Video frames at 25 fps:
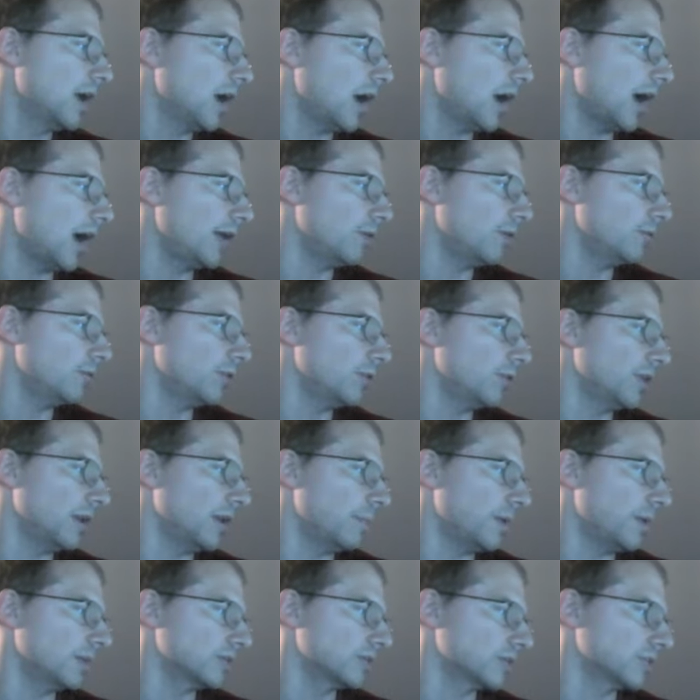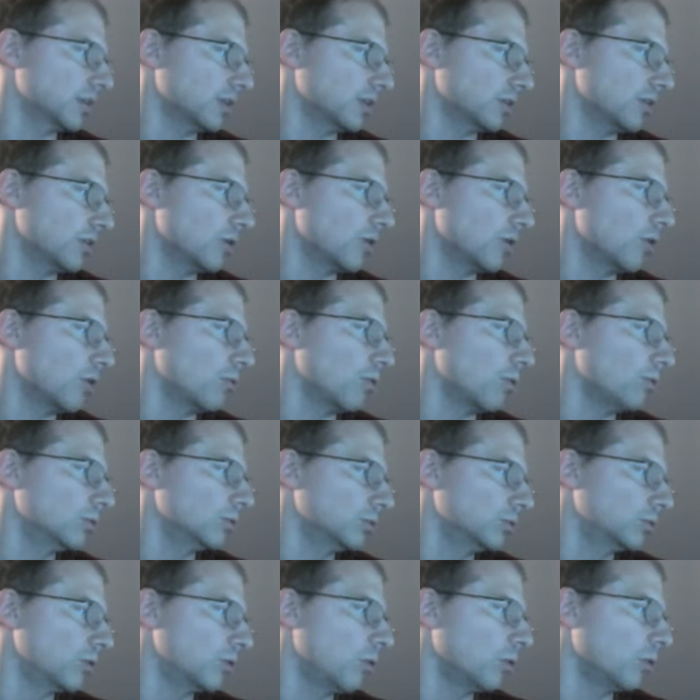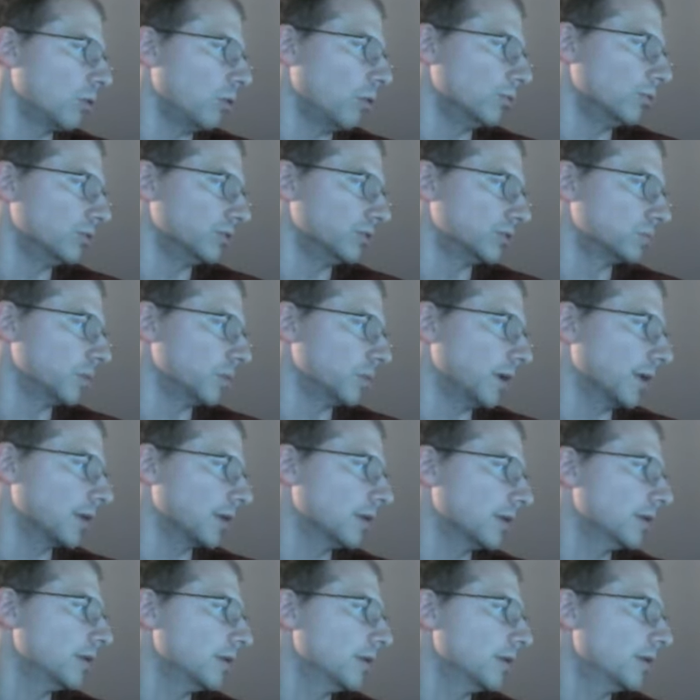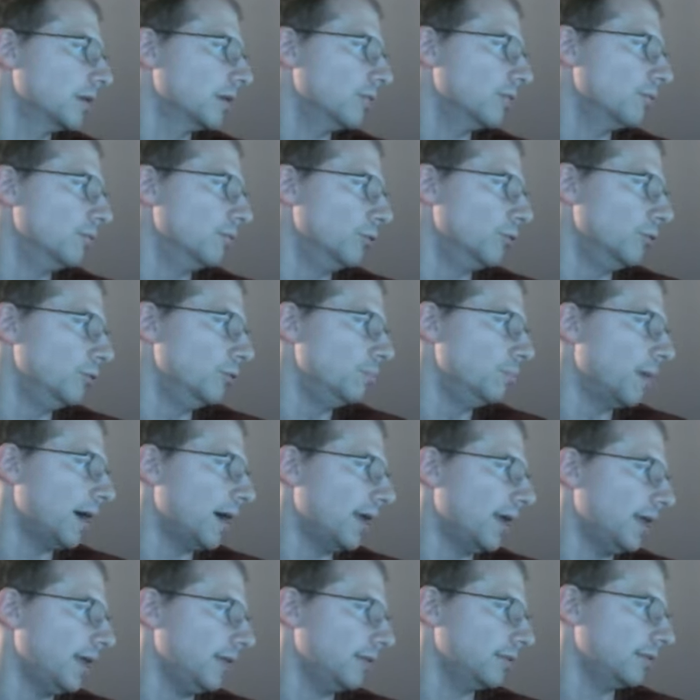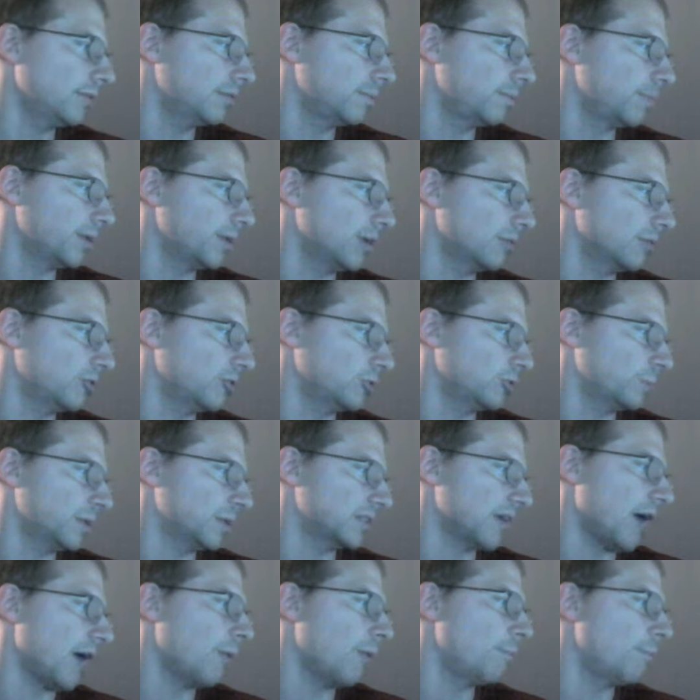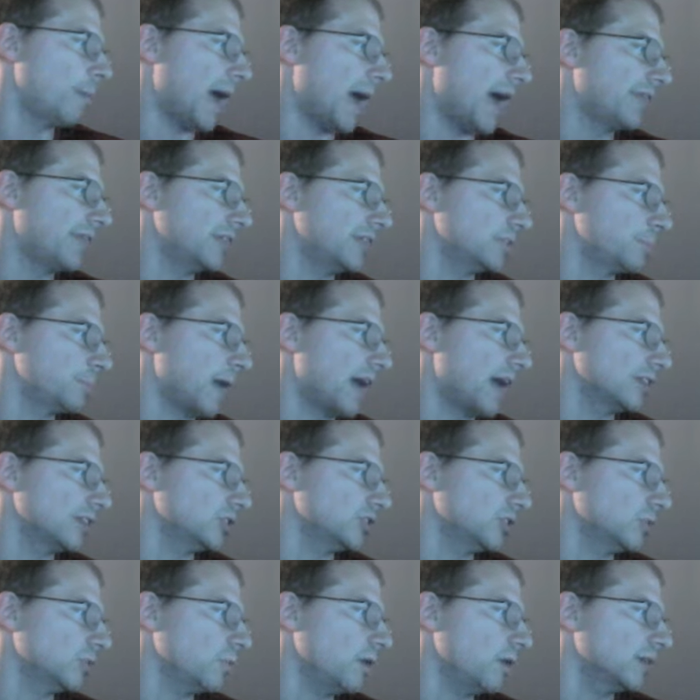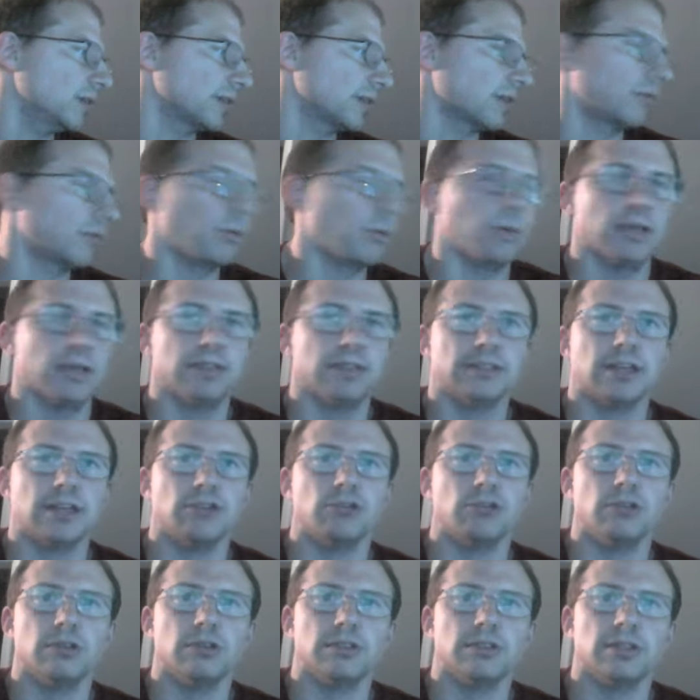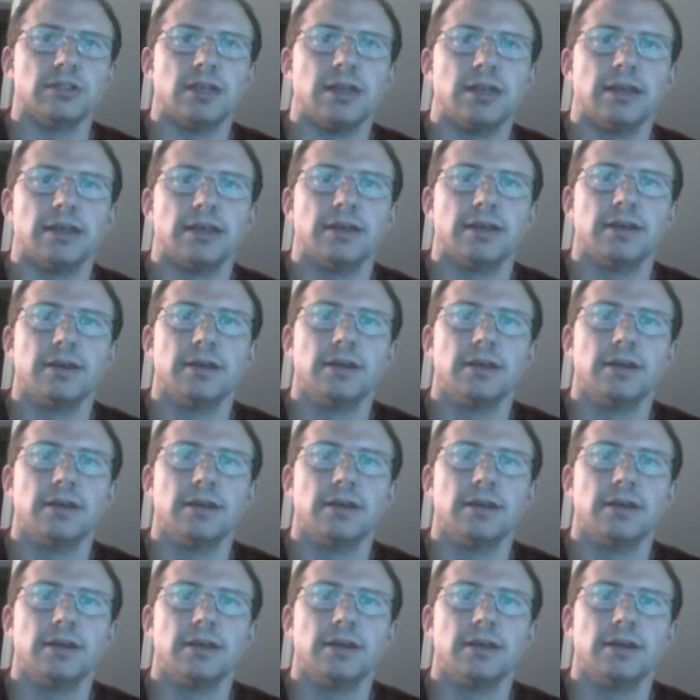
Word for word: I don't know that anybody else is going to go gold go Golden Swing. Ruud might just because of how bad this past year was. I don't know what his schedule looks like.